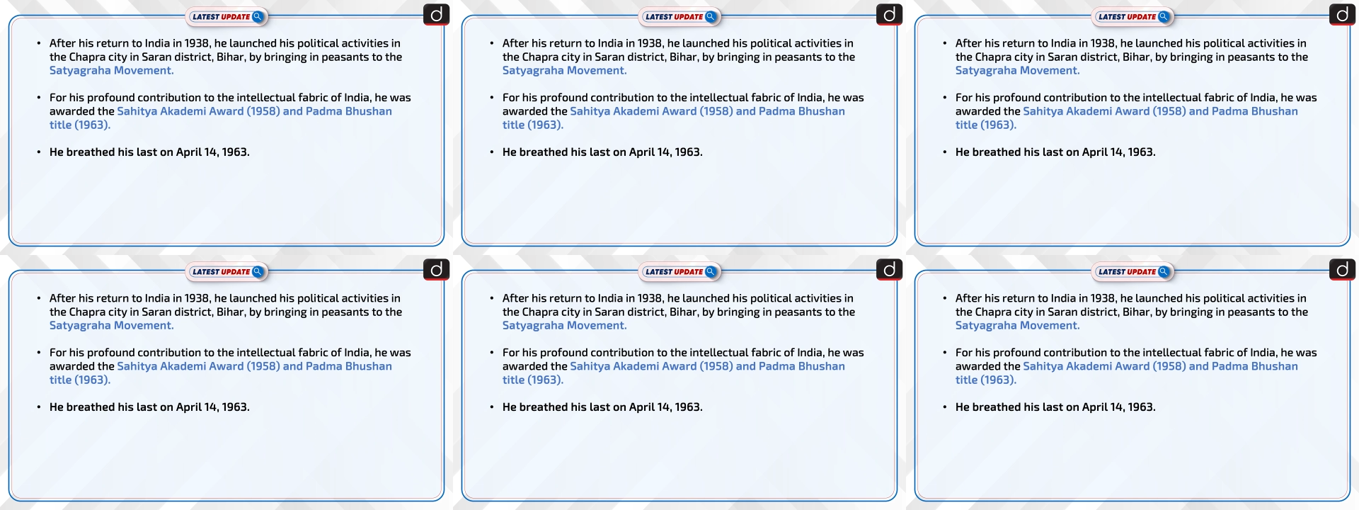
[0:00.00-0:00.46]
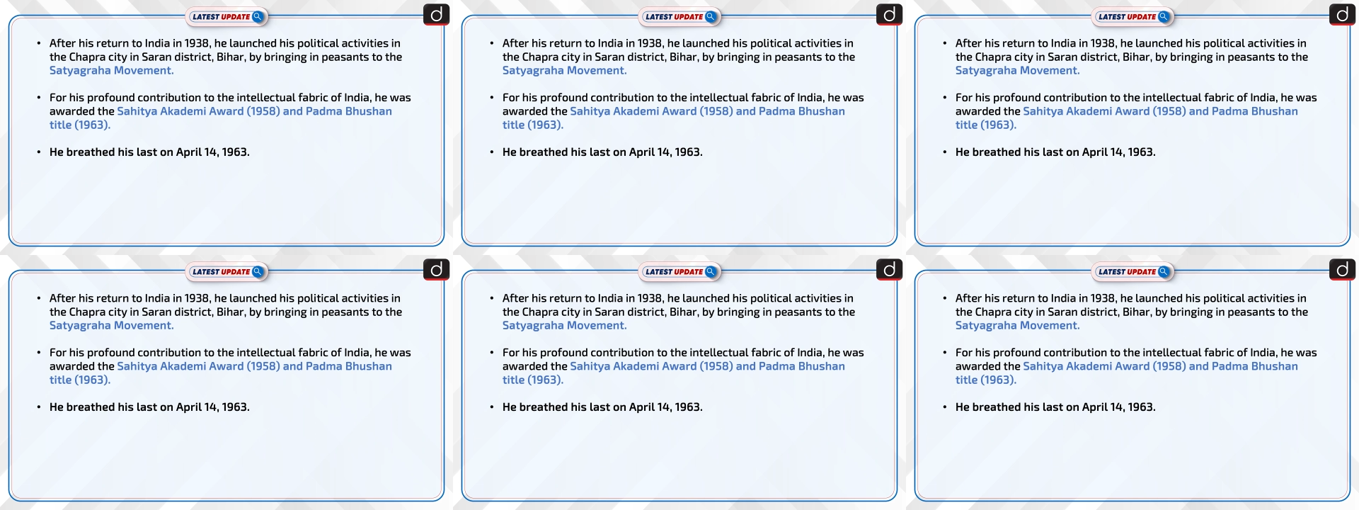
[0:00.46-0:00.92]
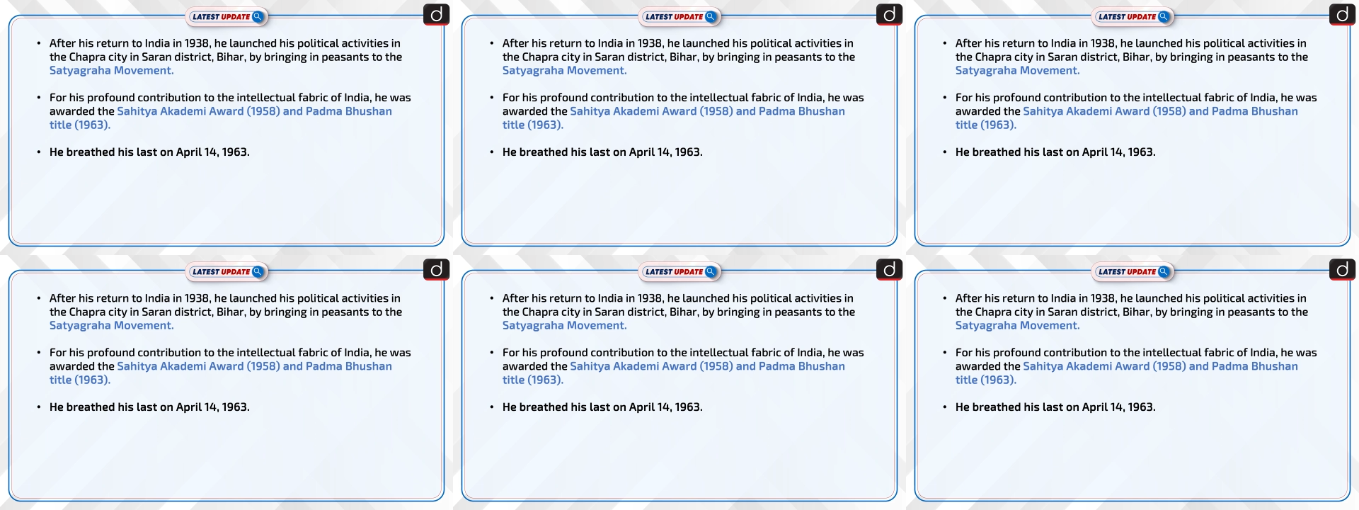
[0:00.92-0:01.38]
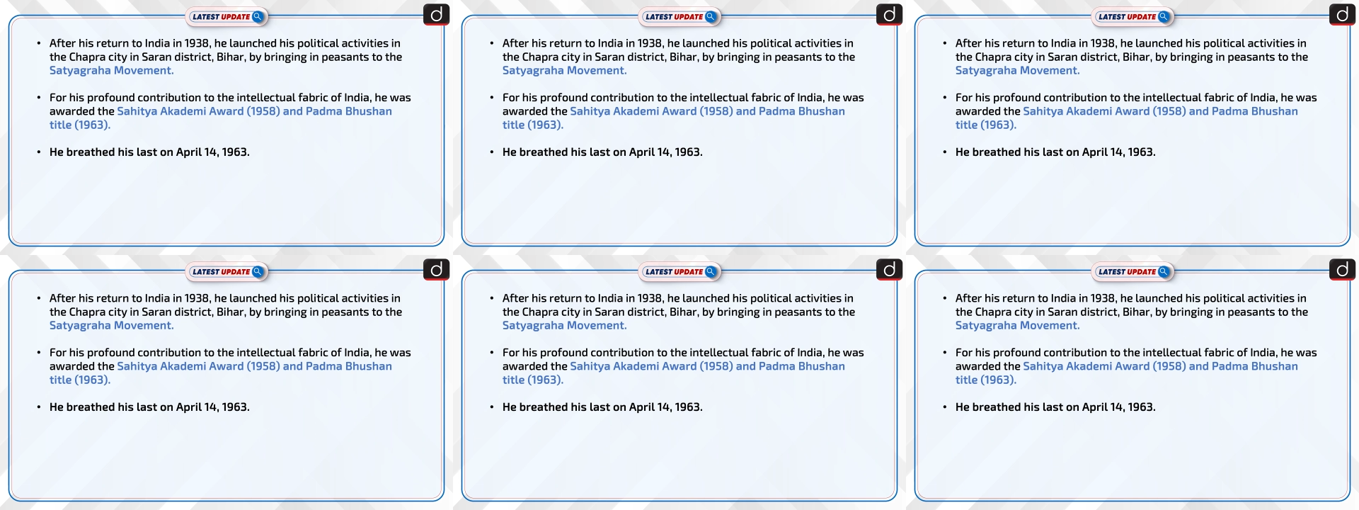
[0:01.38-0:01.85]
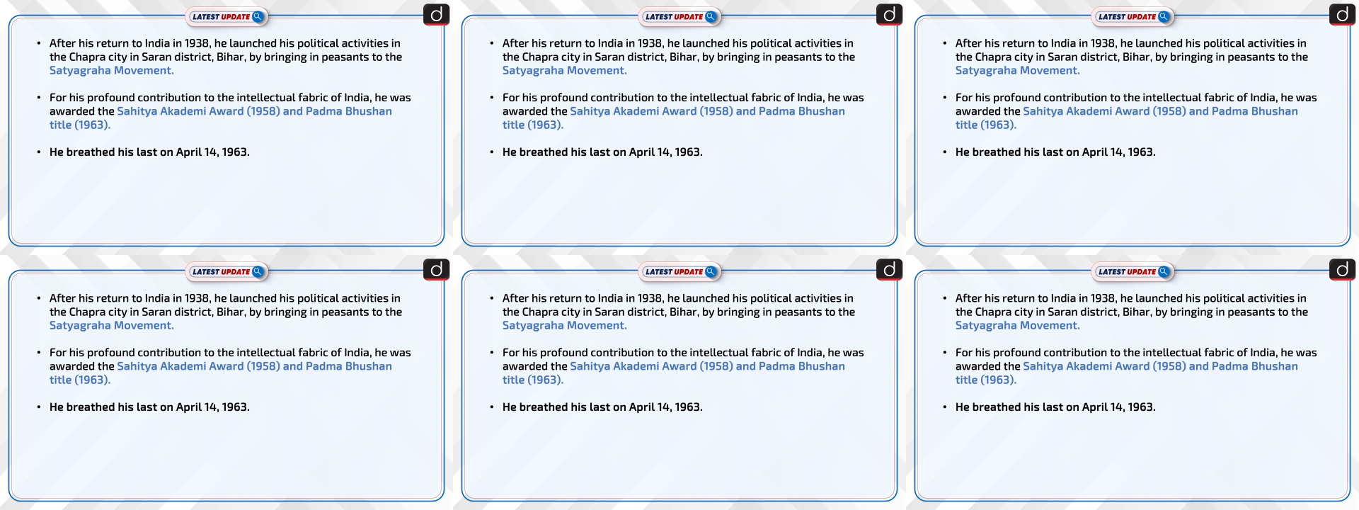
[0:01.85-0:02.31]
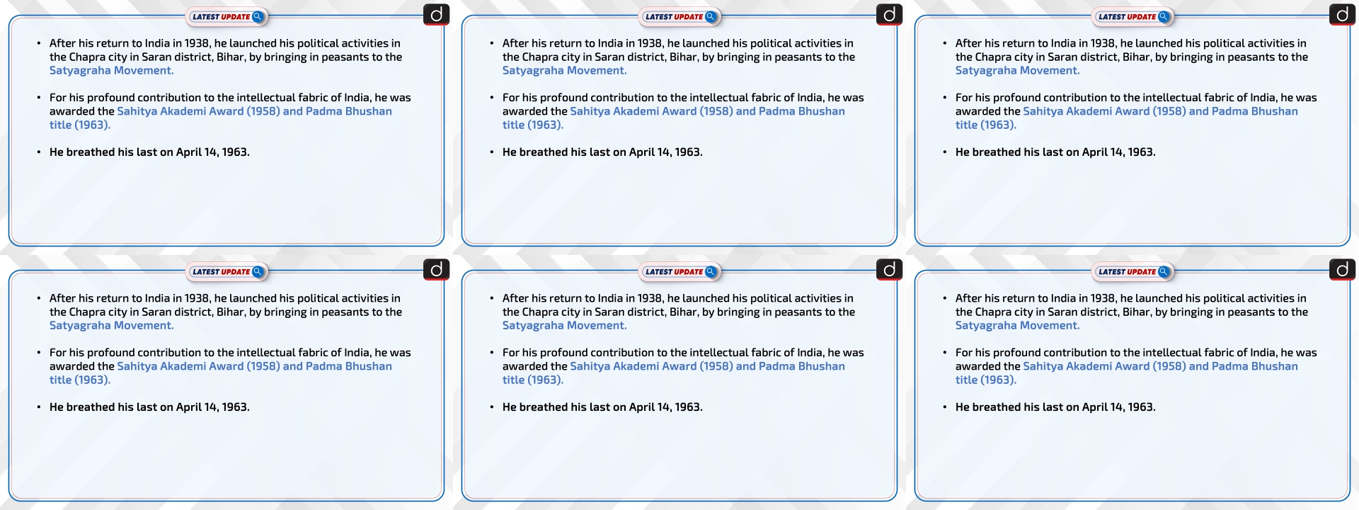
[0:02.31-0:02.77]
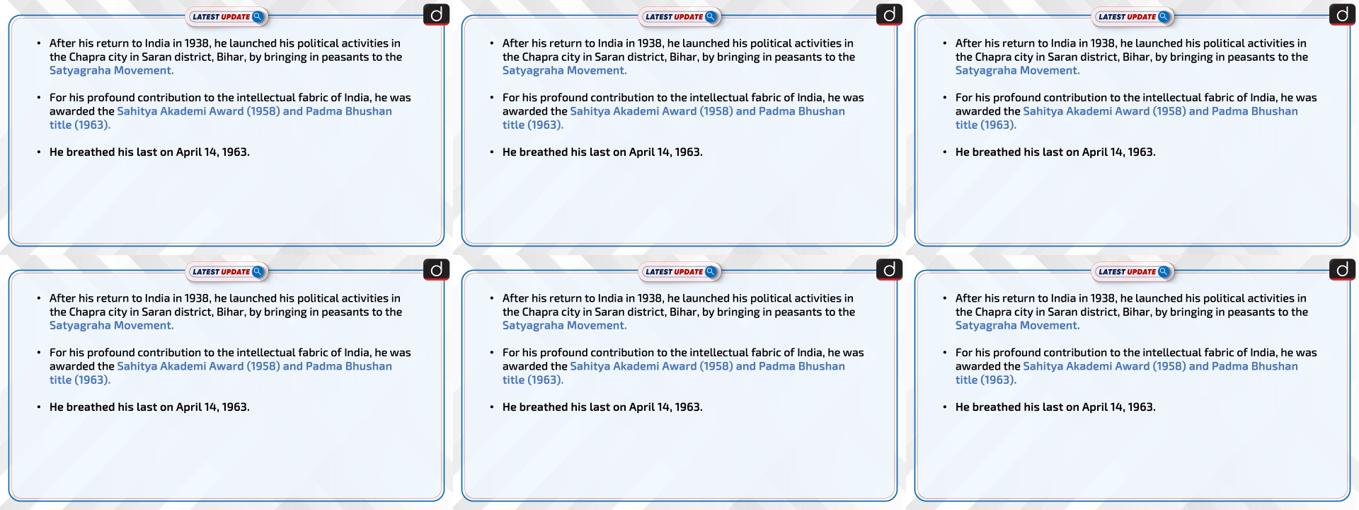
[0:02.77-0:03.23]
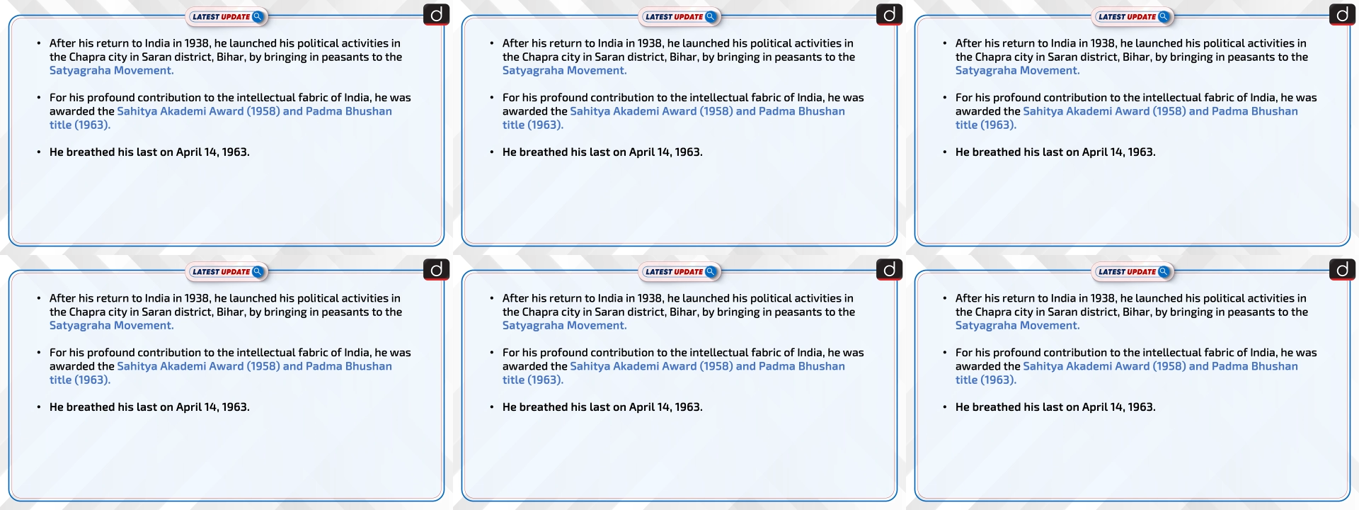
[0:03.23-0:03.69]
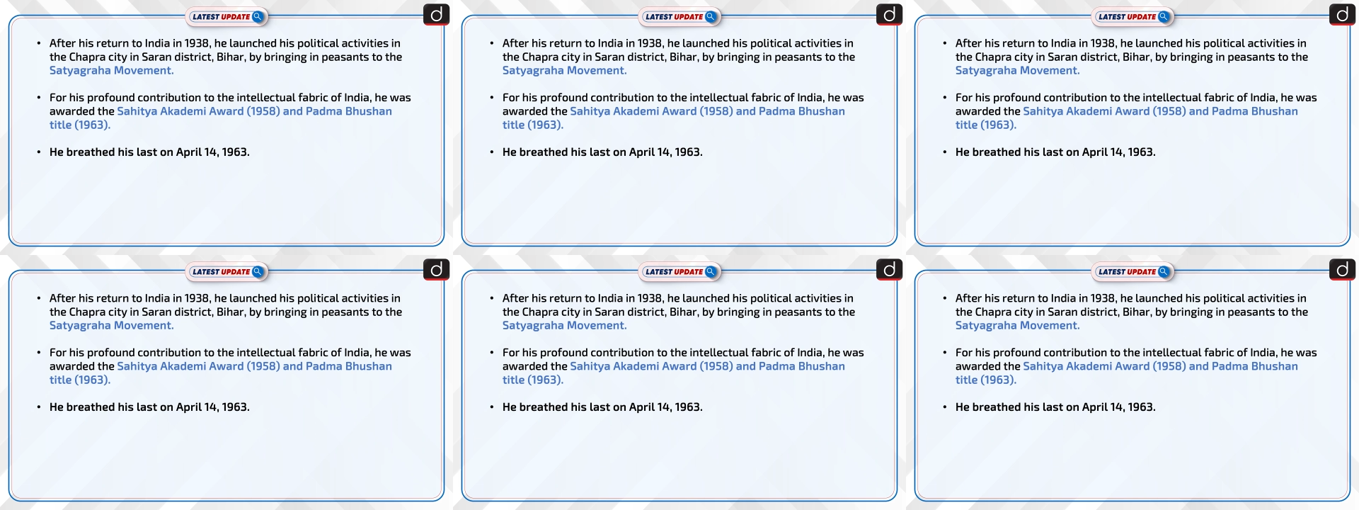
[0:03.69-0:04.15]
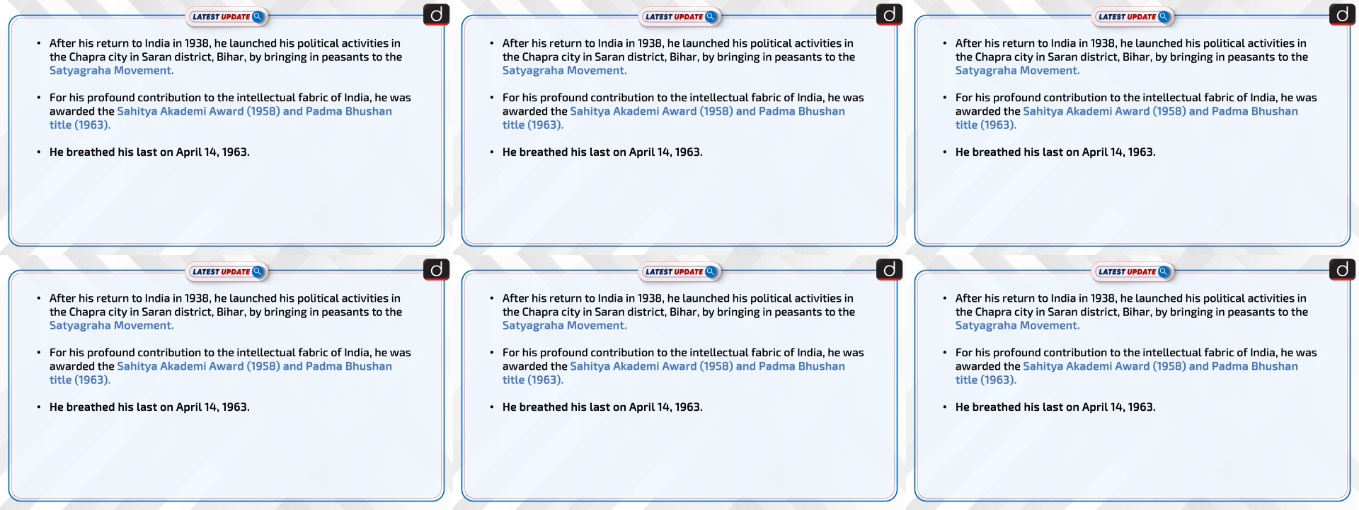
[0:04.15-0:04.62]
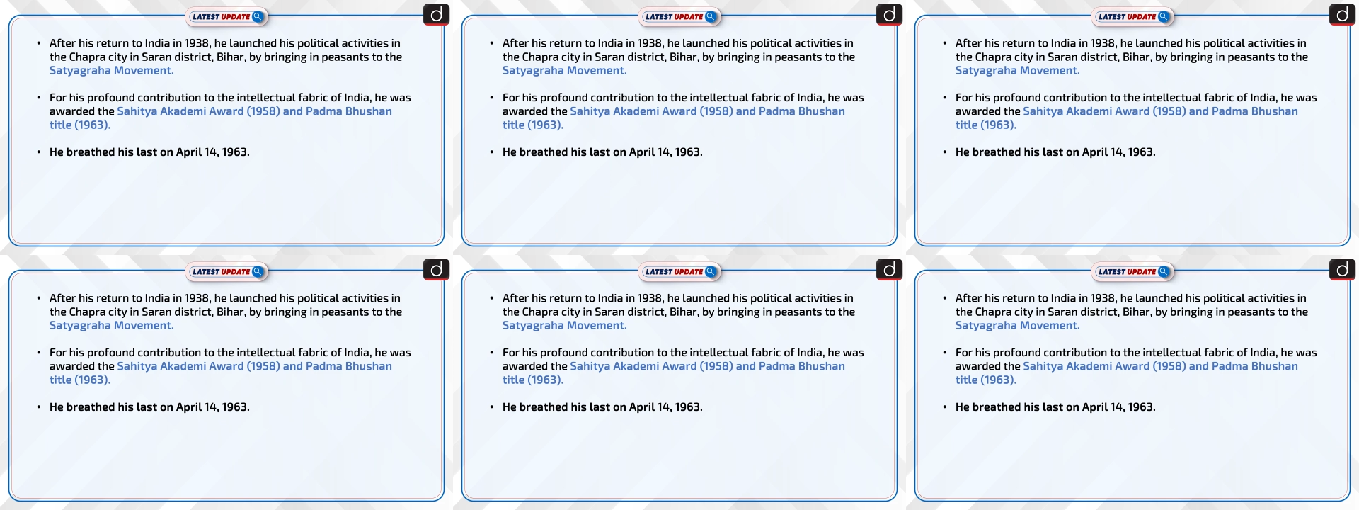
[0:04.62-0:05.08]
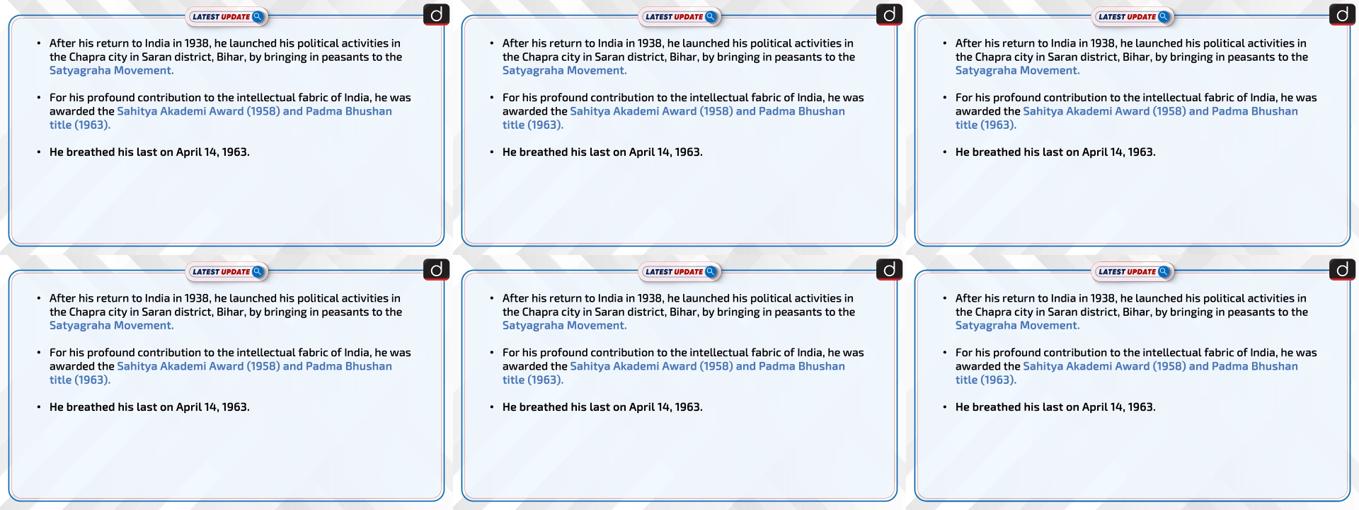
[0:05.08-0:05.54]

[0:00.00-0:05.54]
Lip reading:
[unreadable: no face in view]